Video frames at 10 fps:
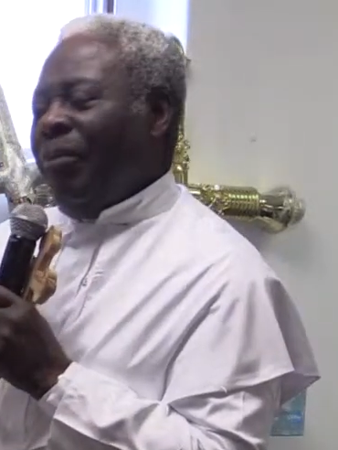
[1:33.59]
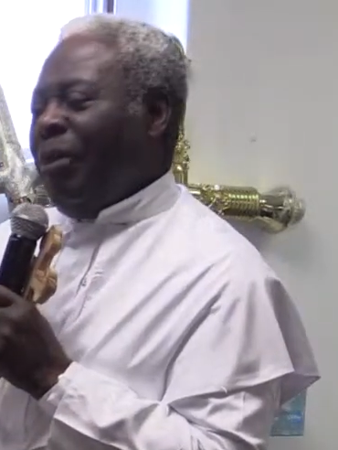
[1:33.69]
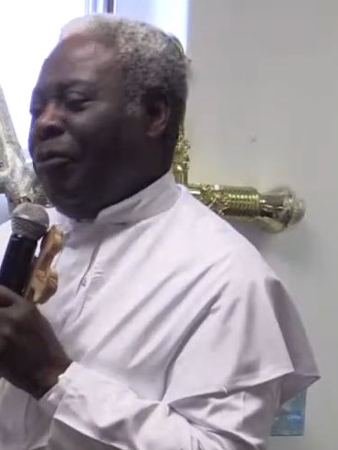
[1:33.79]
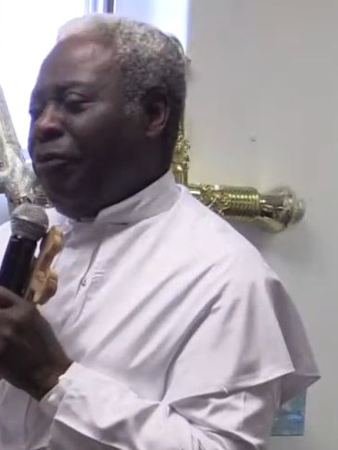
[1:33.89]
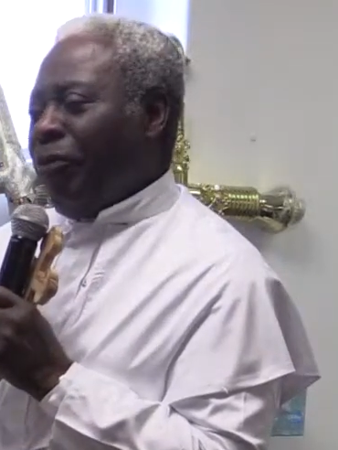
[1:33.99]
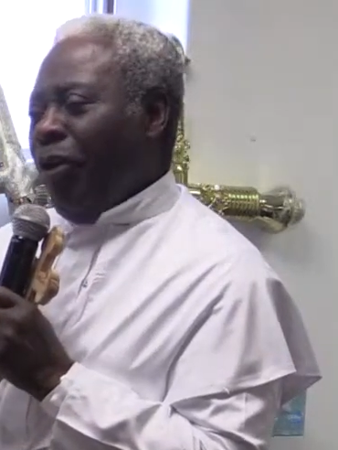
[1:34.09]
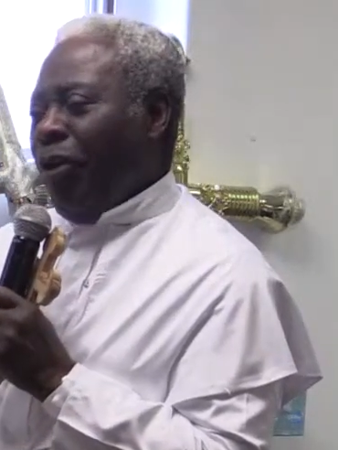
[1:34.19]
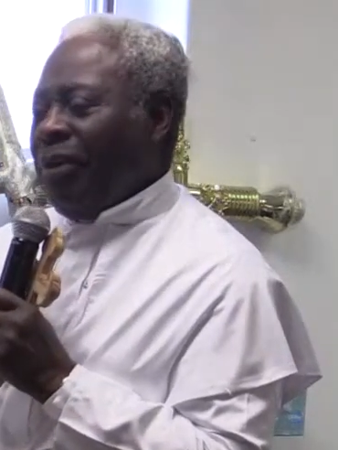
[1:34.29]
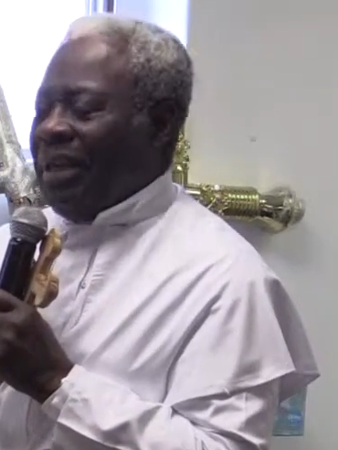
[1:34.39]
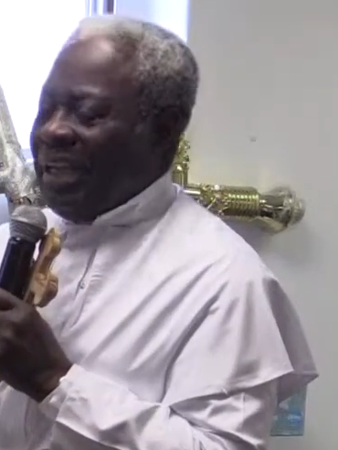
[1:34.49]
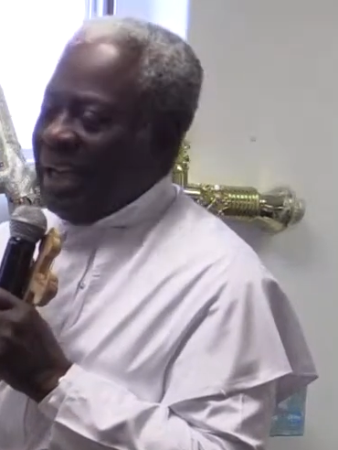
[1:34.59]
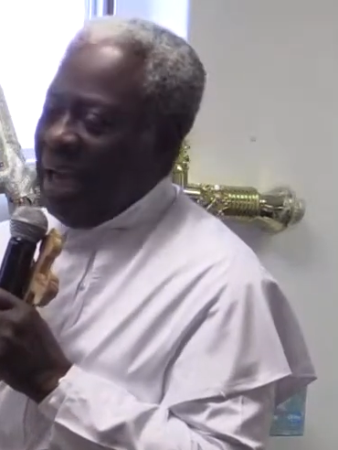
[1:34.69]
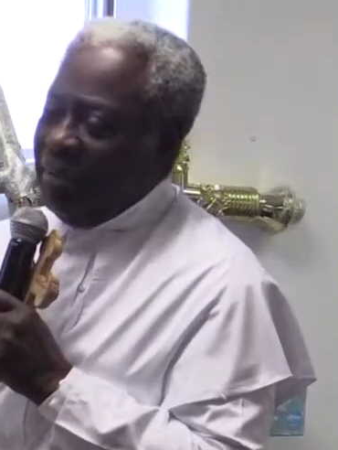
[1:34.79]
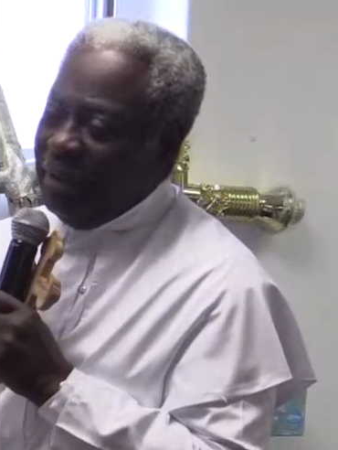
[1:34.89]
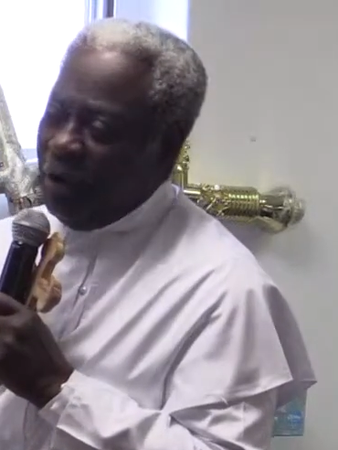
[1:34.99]
before the
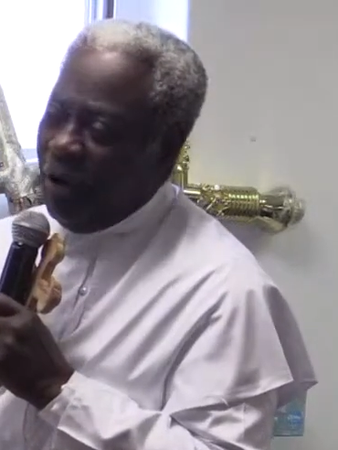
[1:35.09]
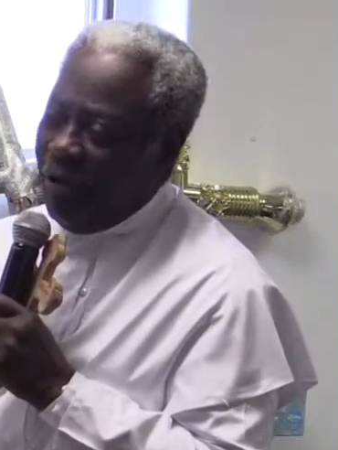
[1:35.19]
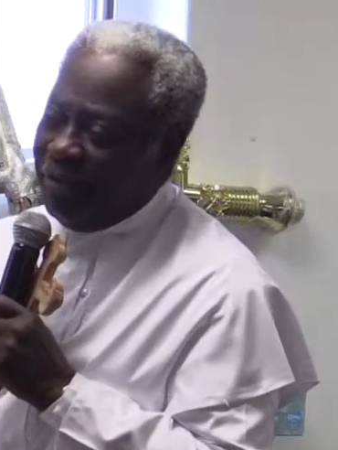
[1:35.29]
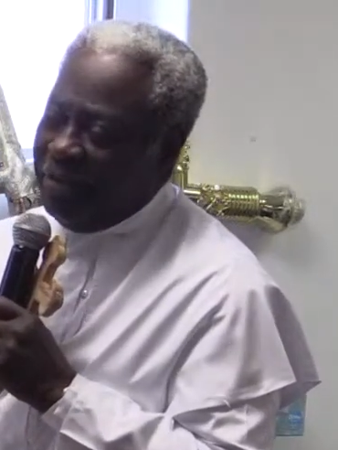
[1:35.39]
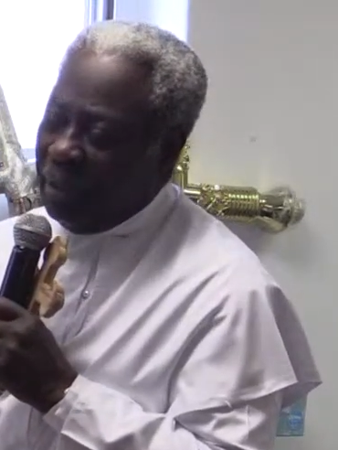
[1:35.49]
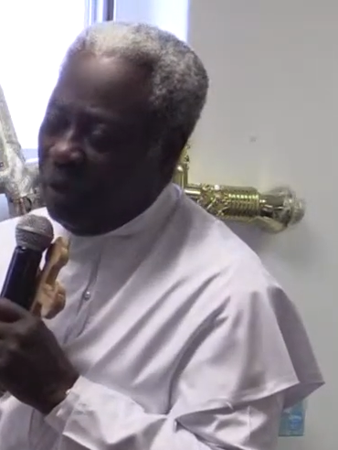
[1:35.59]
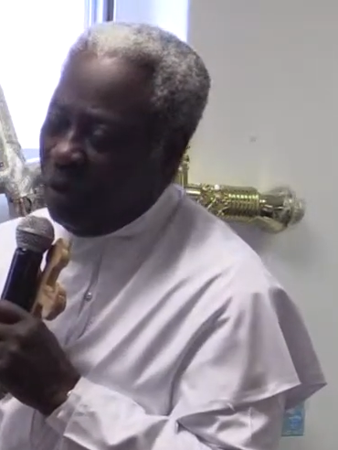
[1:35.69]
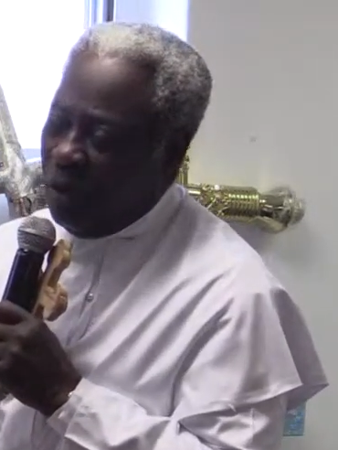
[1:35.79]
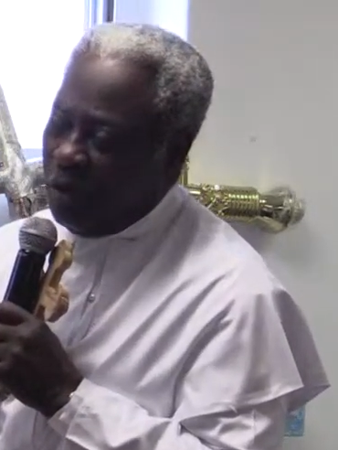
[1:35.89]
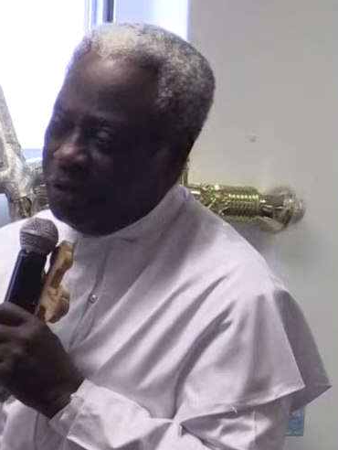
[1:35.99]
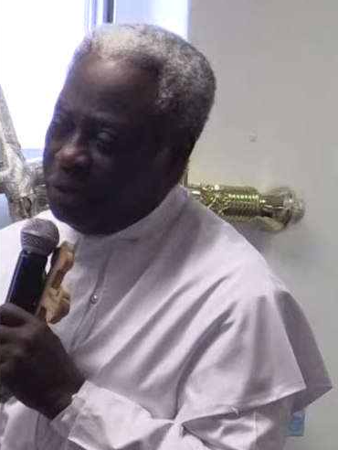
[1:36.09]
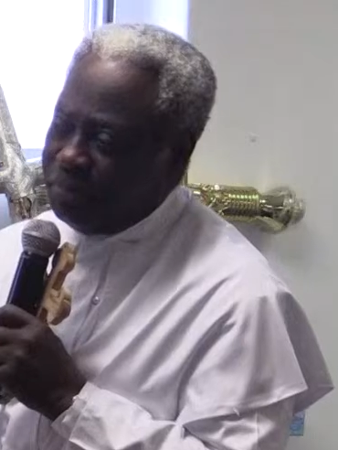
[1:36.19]
coming of the Lord.